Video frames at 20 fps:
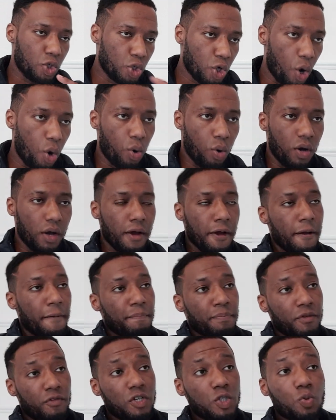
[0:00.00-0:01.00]
No.
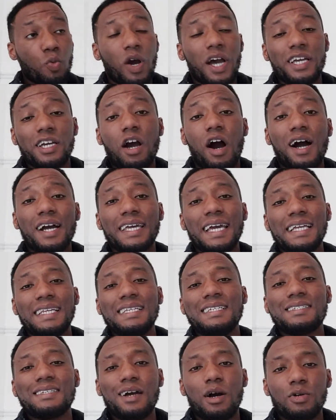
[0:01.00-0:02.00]
The reason why you can't get
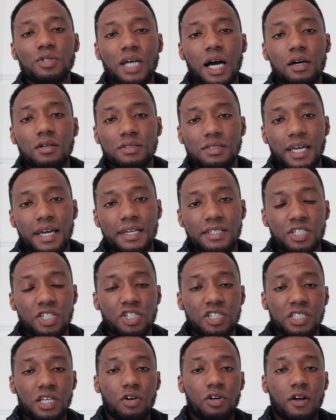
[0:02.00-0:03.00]
these girls out on dates is
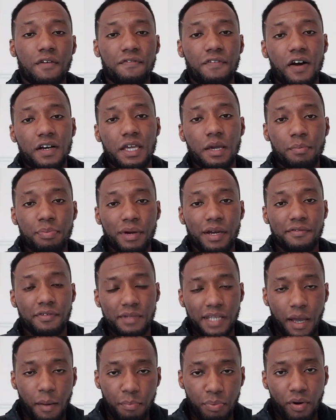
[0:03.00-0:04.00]
because they want to fucking break
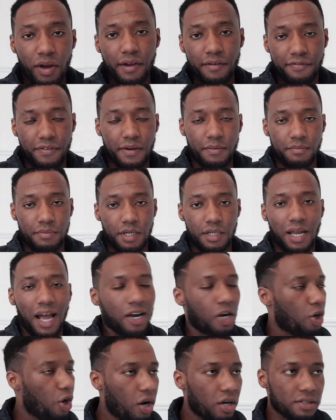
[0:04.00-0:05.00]
from their boyfriend, blood. I
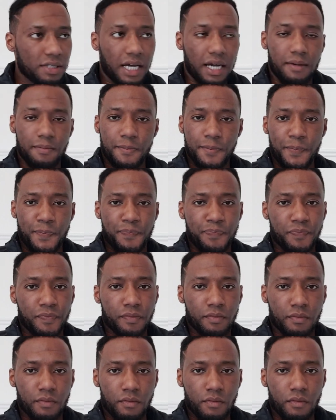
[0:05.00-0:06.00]
clocked that.
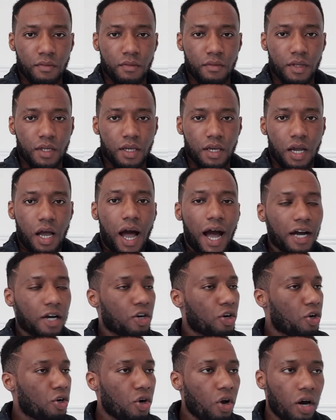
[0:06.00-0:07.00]
I
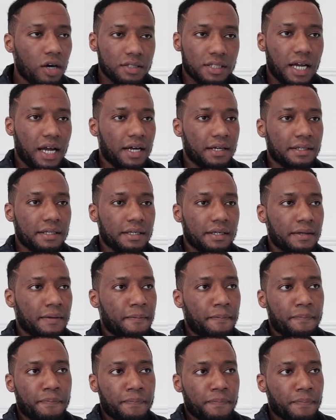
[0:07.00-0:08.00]
clocked that.
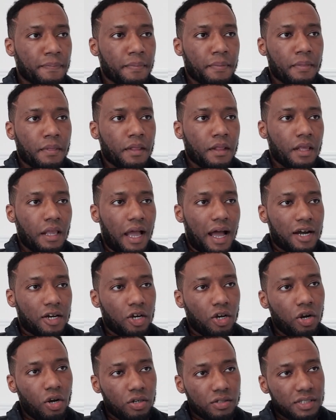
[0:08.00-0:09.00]

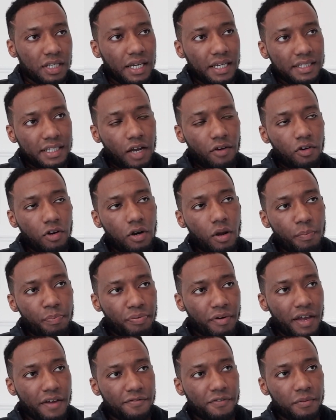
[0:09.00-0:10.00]
Clock. They're on a
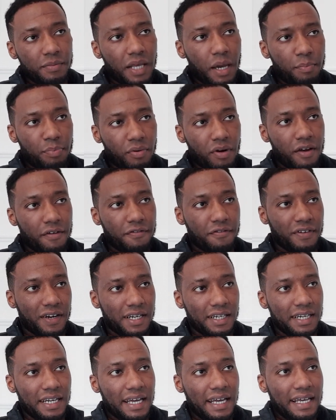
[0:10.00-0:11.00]
break from their
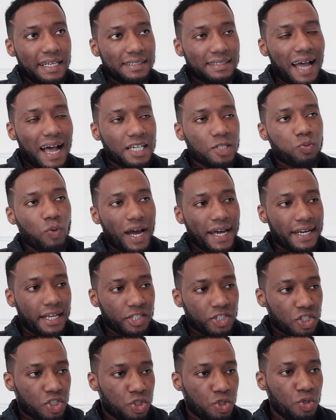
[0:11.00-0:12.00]
boyfriend. That's why they're
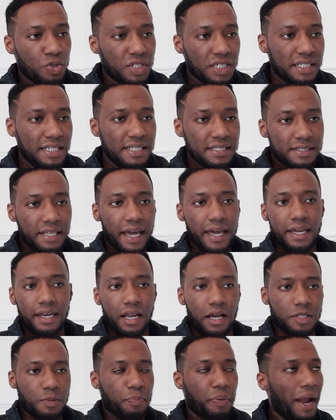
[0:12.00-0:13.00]
just using these dating
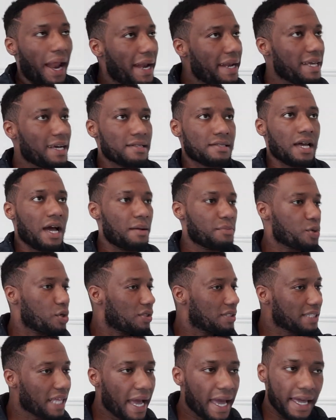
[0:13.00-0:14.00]
apps. Plenty of times
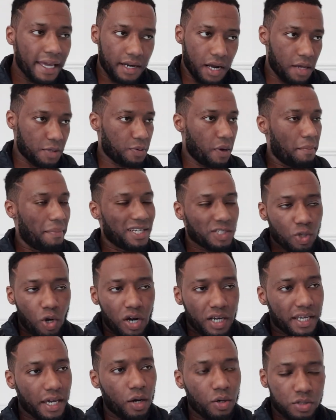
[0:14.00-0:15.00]
on dating apps, my man's
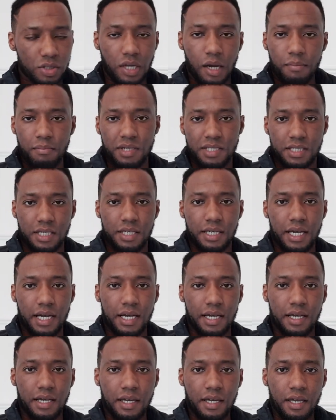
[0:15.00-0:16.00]
got girls' numbers and
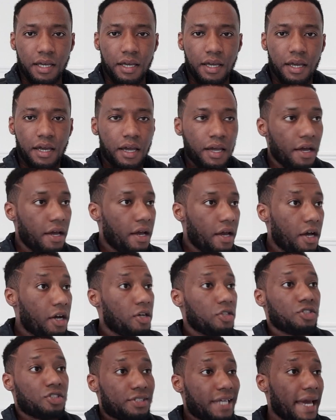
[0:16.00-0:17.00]
that.
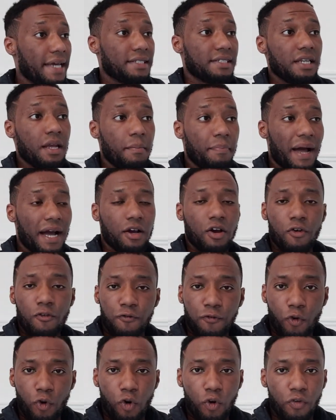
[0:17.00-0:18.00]
Texting them back
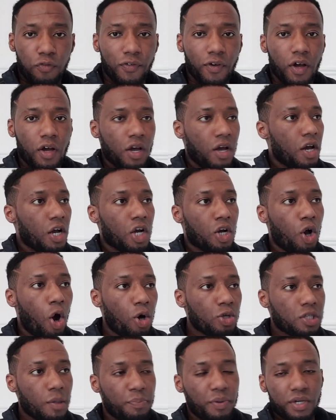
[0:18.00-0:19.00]
and forth,
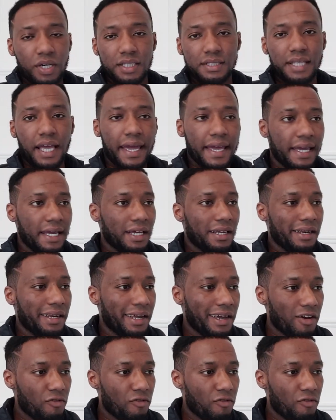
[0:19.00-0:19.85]
go to book a date,